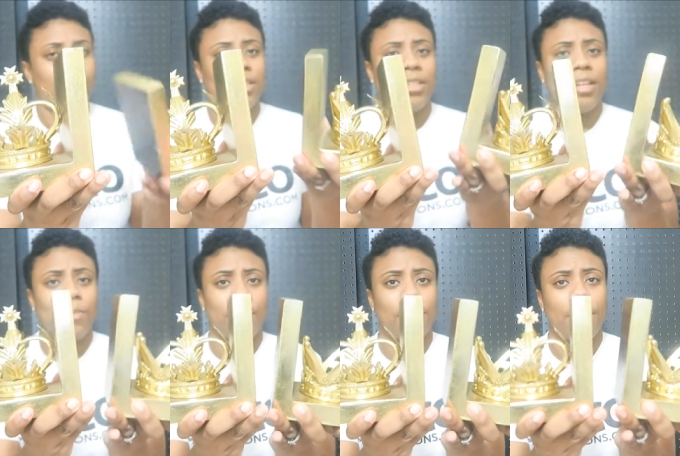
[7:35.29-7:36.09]
Or is it the
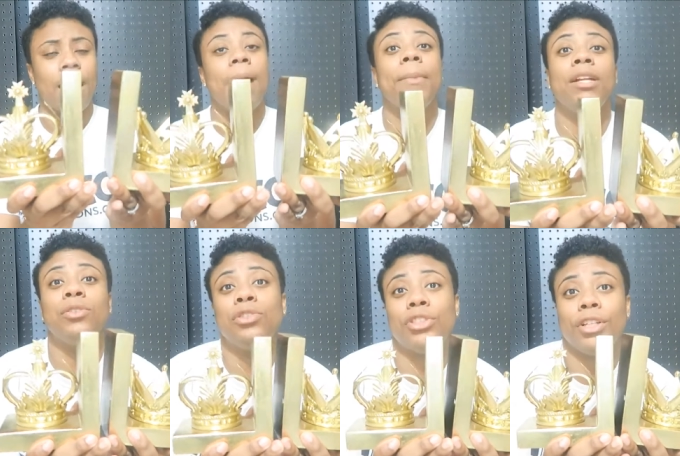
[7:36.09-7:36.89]
other way around? I'm not
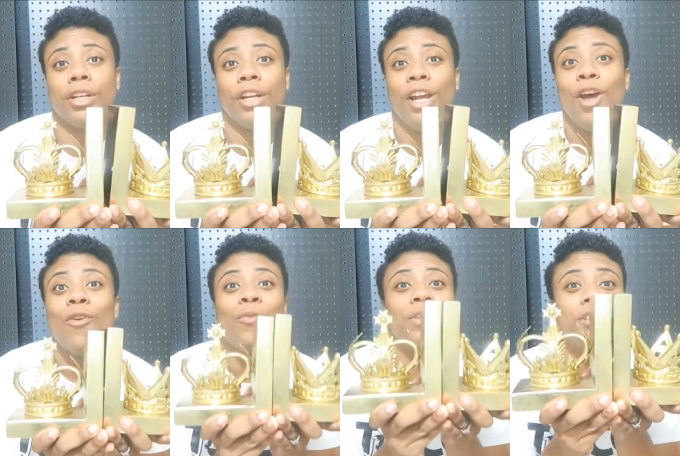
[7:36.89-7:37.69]
too sure
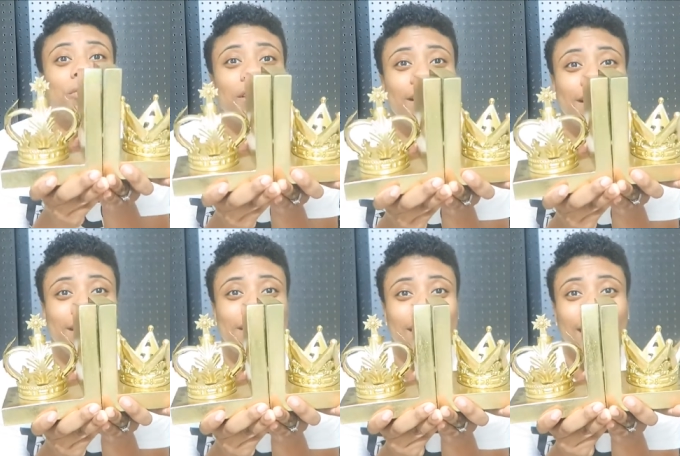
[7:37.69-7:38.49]
which one
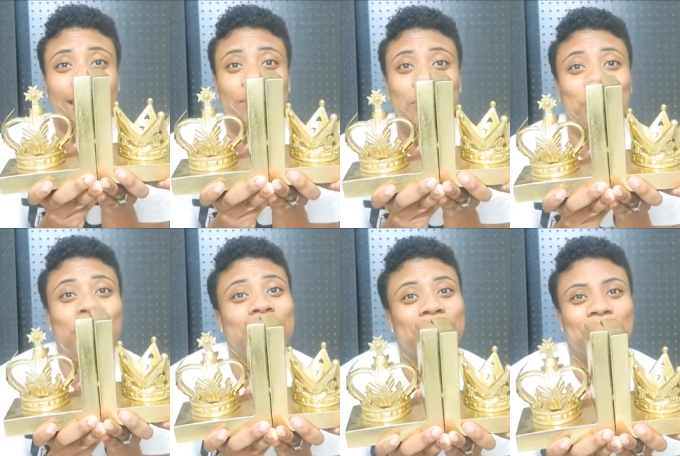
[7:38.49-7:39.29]
is king and which
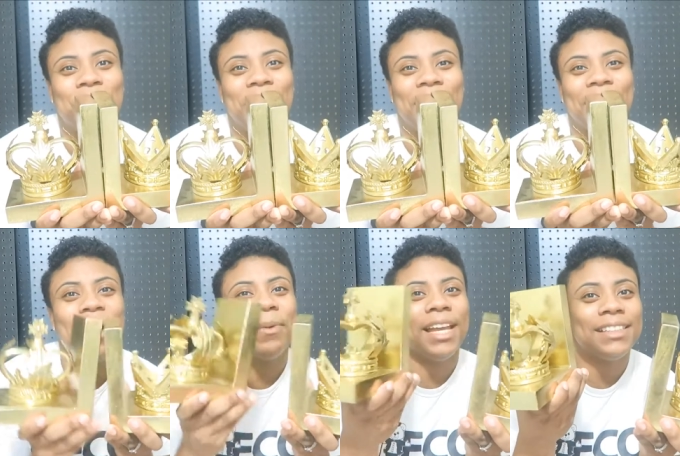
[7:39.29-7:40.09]
one is queen.
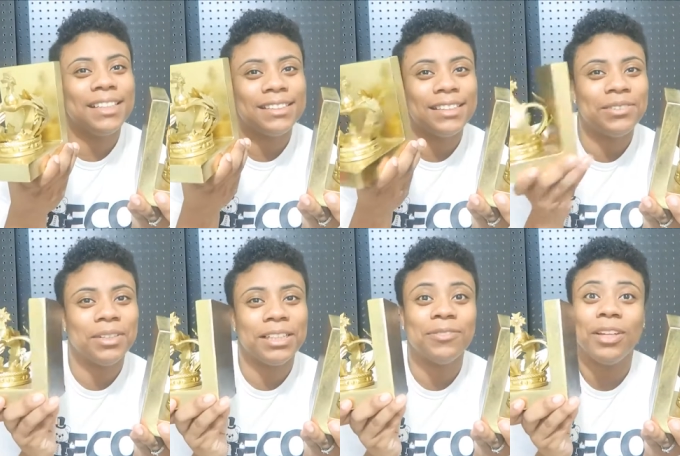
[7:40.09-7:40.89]
I'm guessing it's this
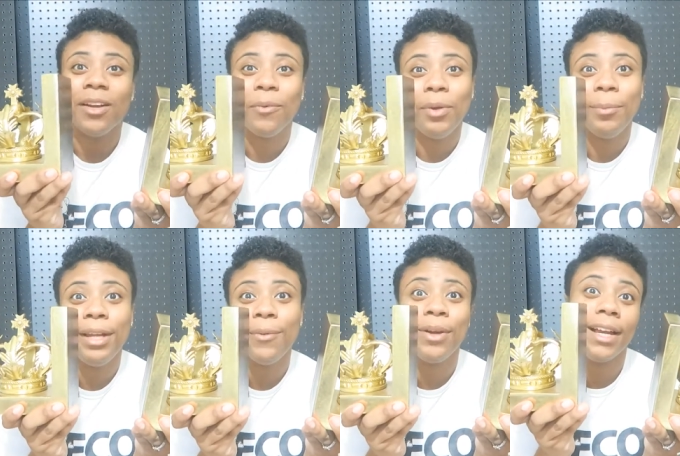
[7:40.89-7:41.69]
one because we are
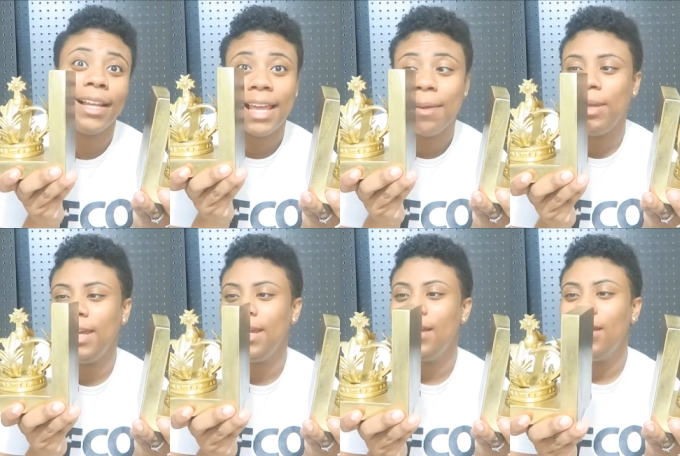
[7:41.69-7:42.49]
women and we're
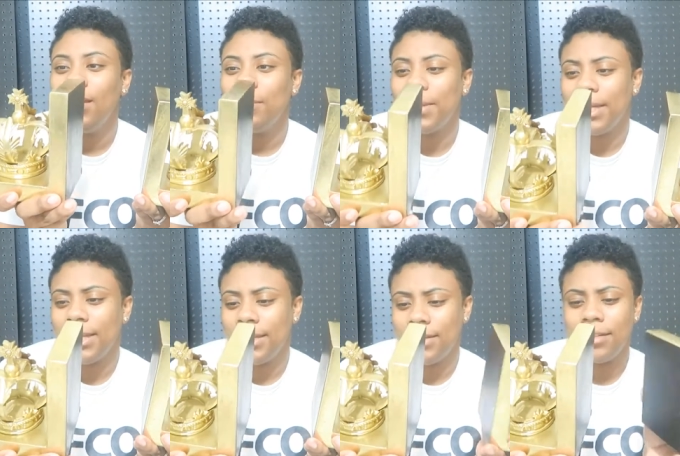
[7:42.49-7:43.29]
glammy.
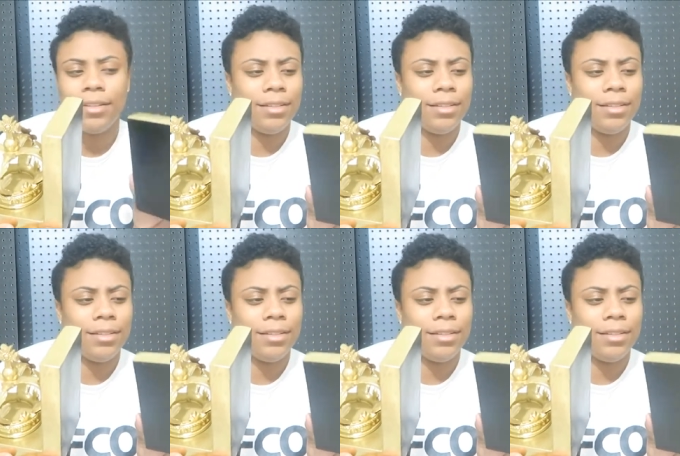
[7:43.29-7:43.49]
But